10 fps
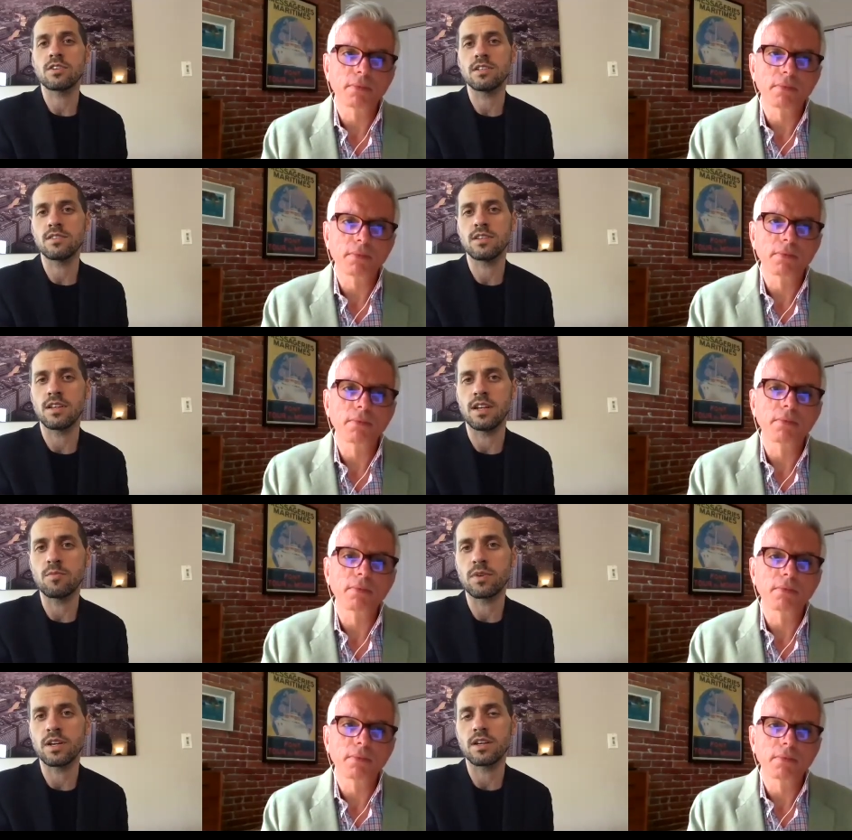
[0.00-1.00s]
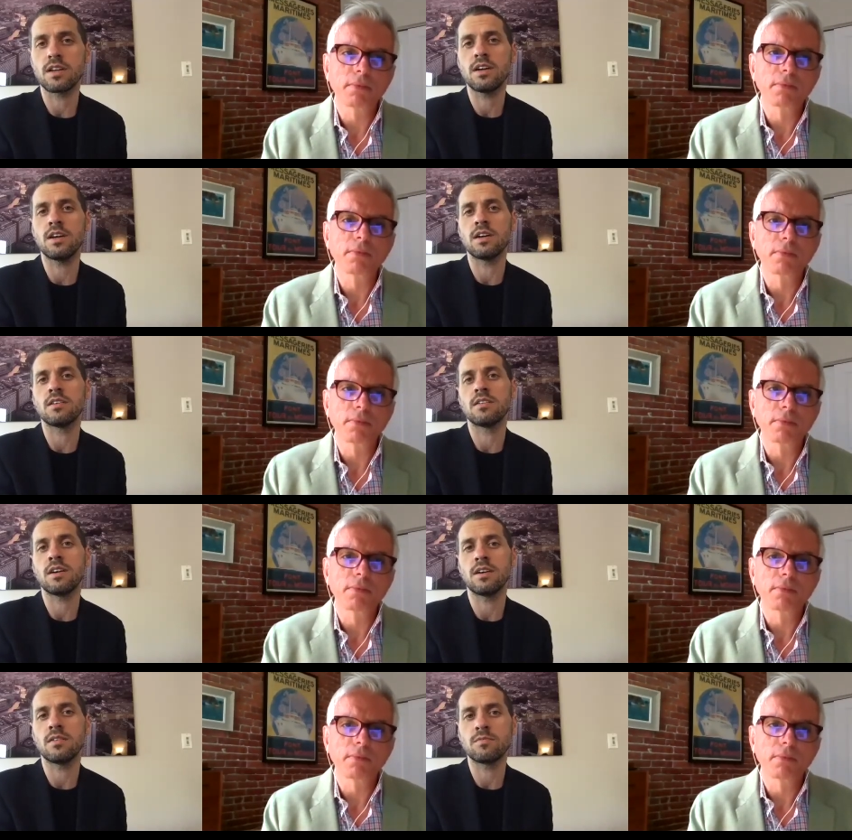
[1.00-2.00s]
Speaker 1: tracing and outbreak uh,
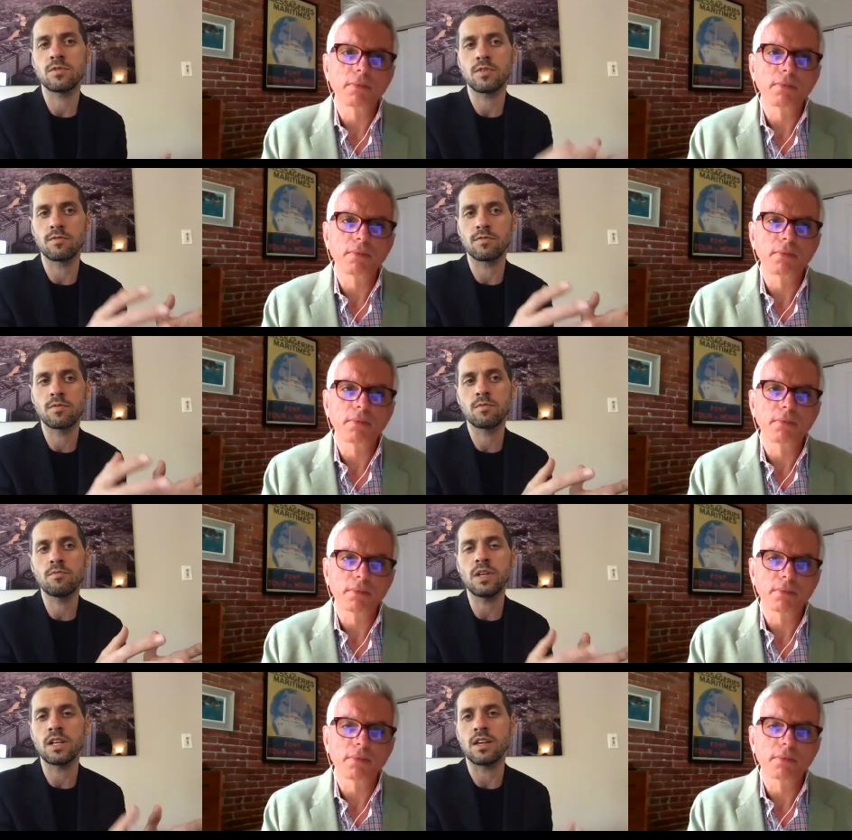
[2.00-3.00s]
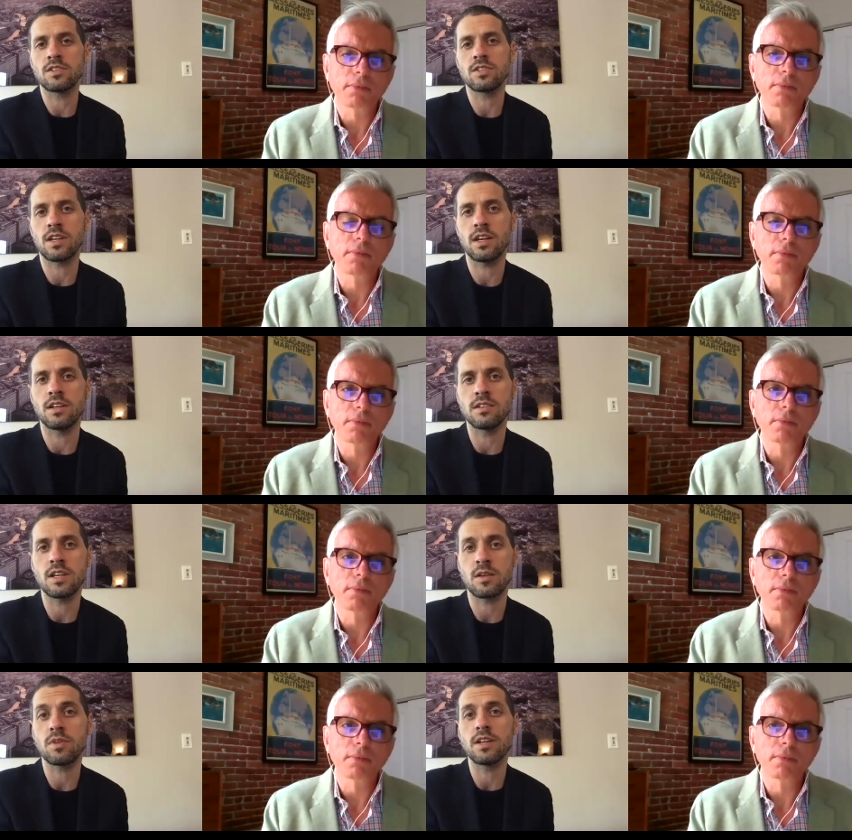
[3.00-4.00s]
uh, sort of mitigation can
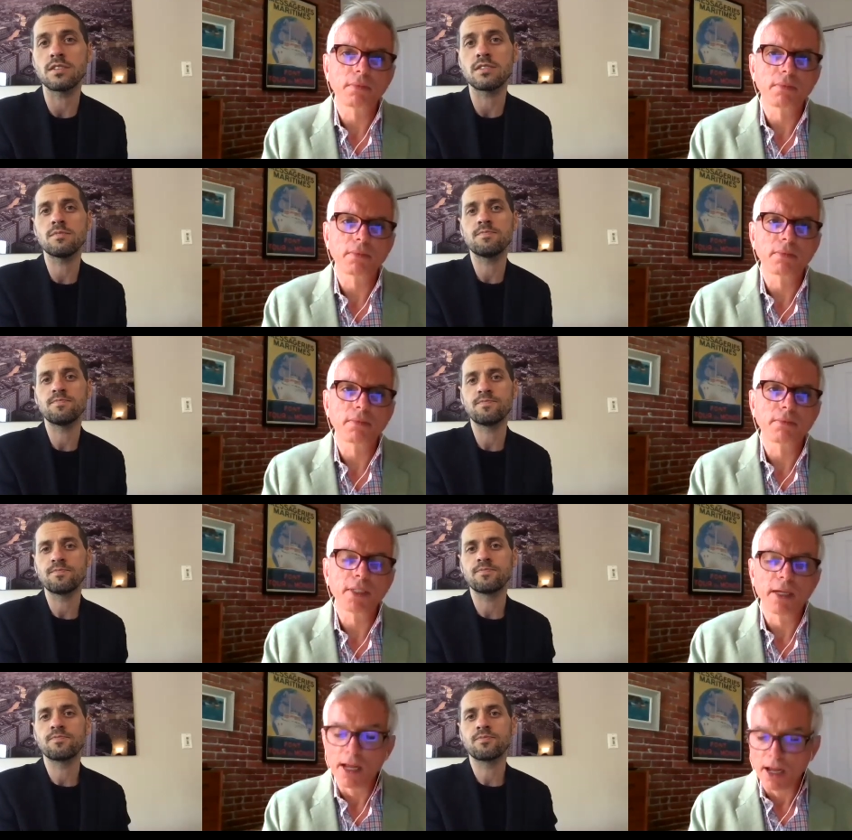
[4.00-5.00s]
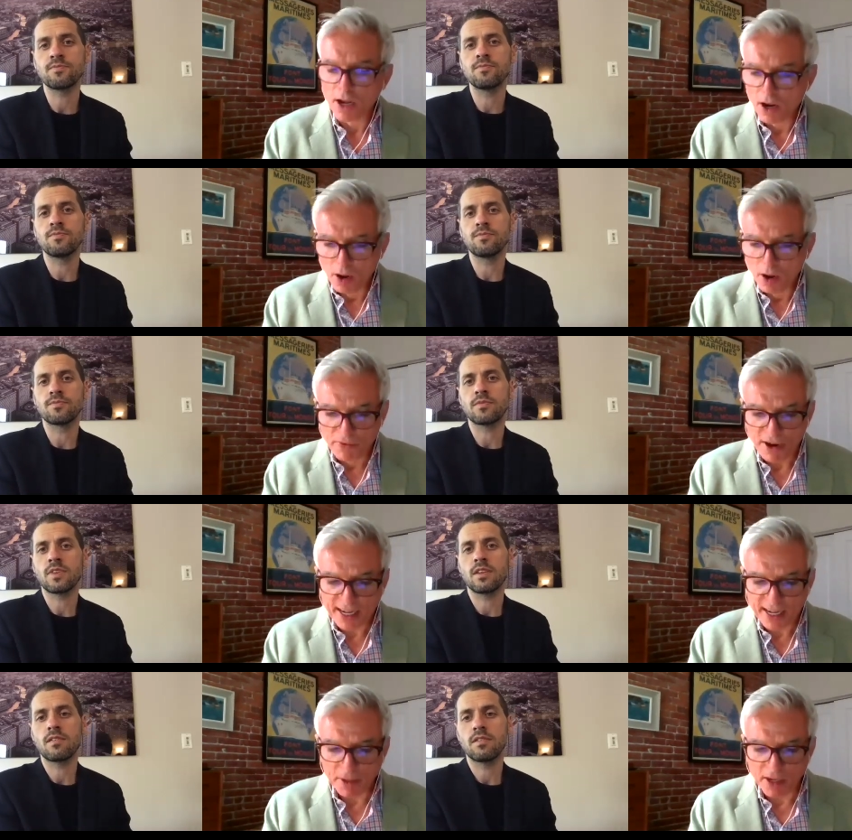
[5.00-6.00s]
take place.
Speaker 2: We've
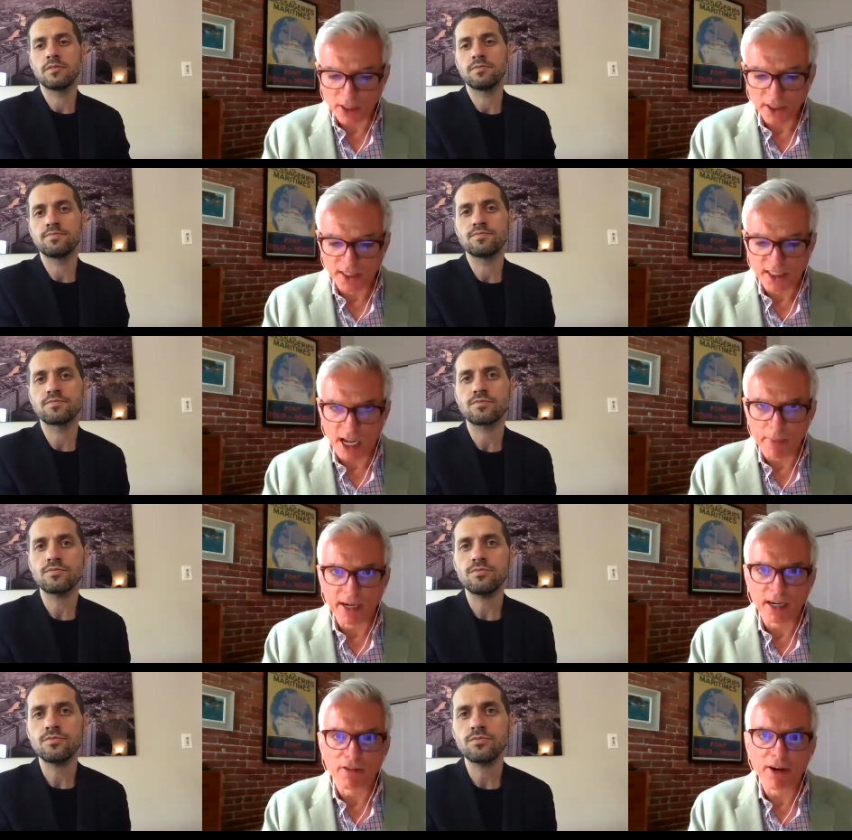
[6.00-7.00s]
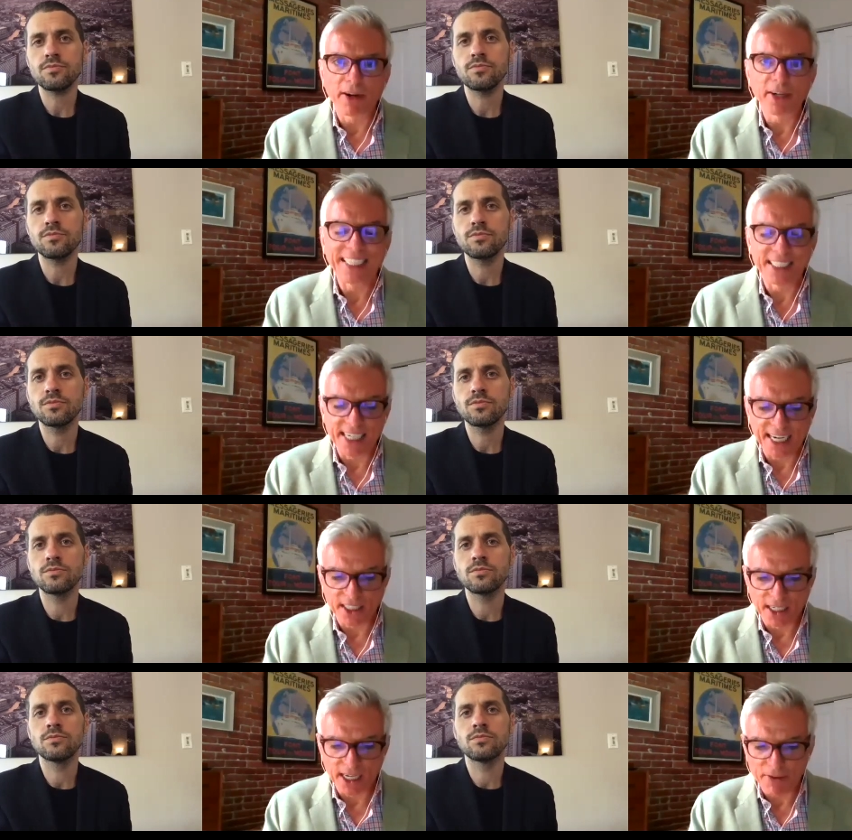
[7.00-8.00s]
had a couple of questions come in around
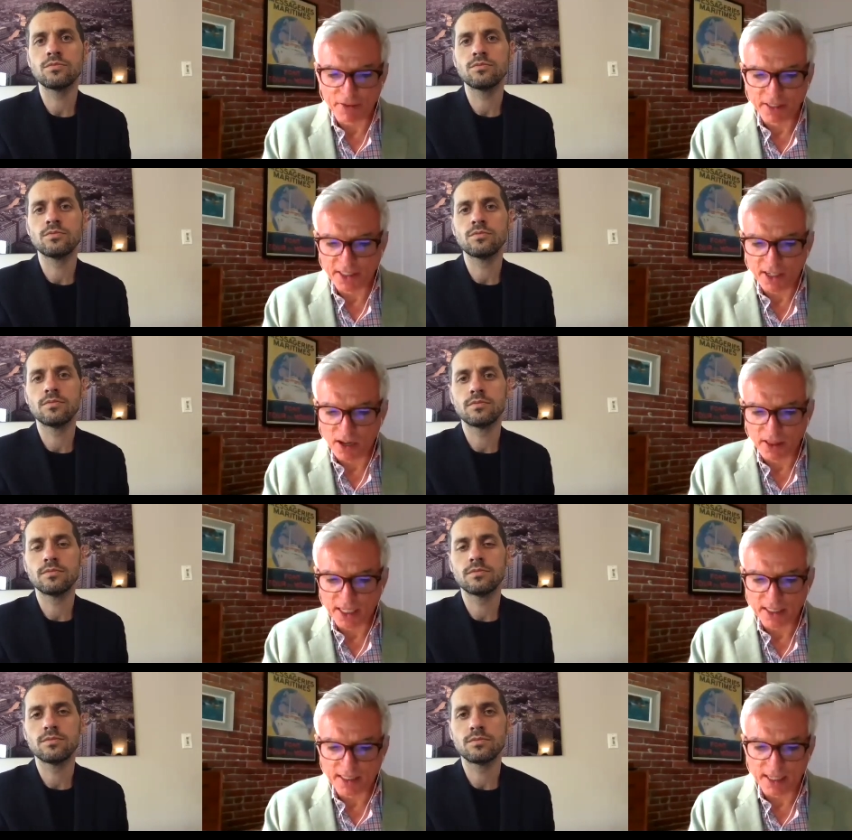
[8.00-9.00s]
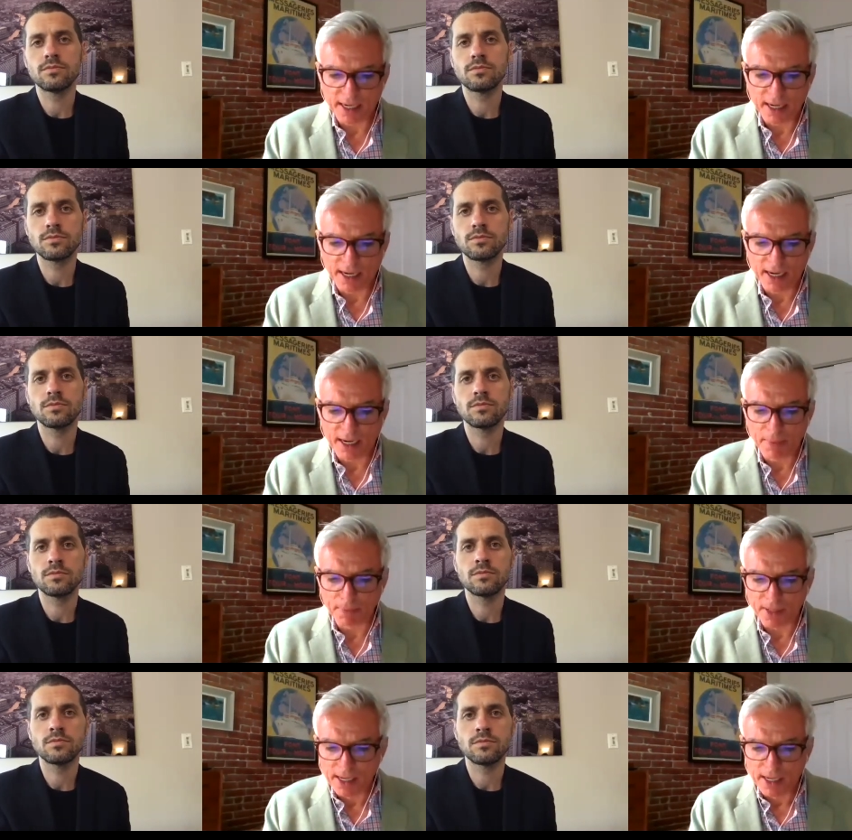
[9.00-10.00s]
international efforts on this.
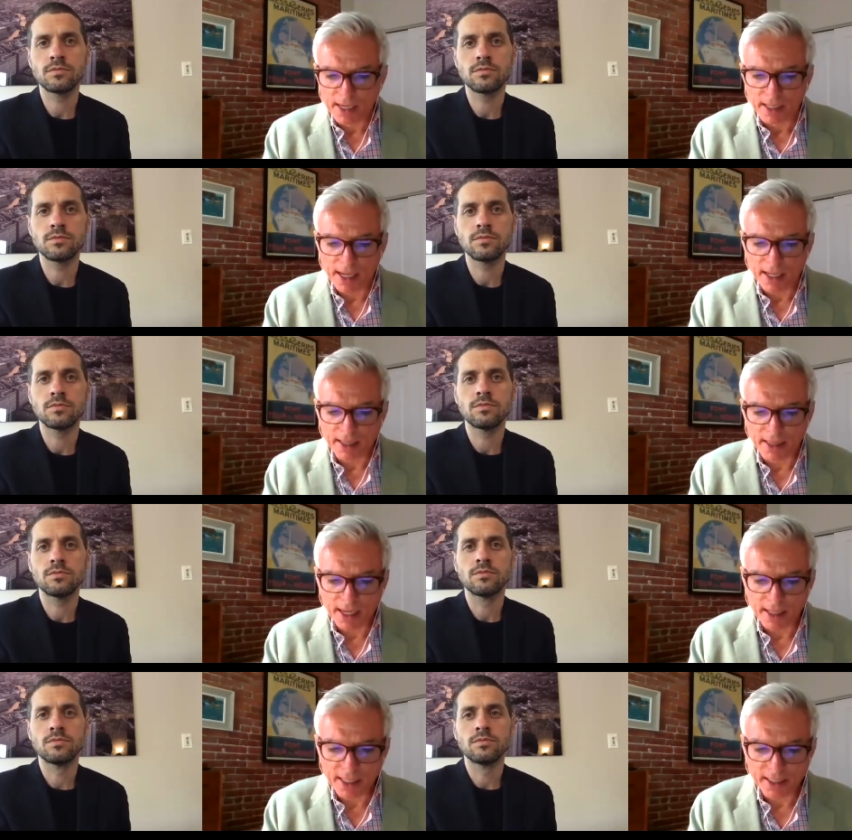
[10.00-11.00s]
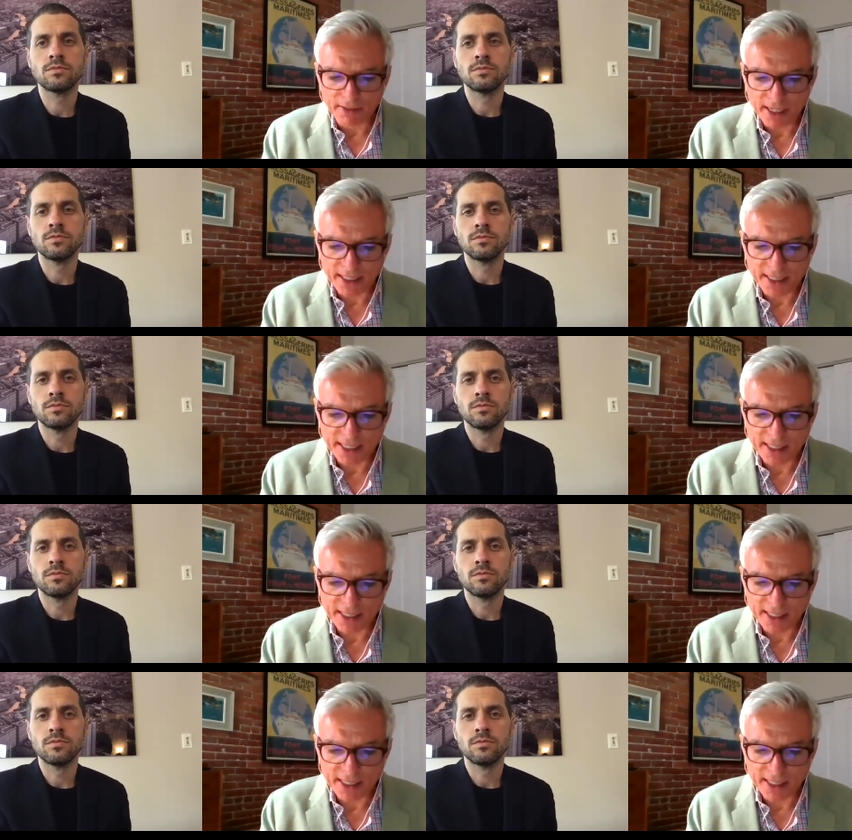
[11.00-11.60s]
Um, uh, uh, this writer